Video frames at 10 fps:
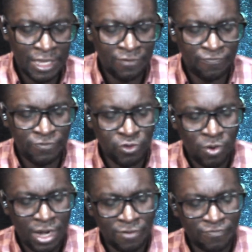If you
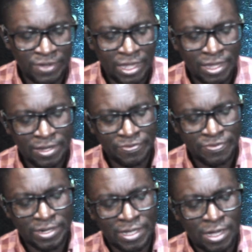have
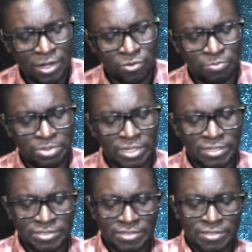anything out of
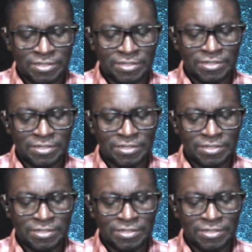place,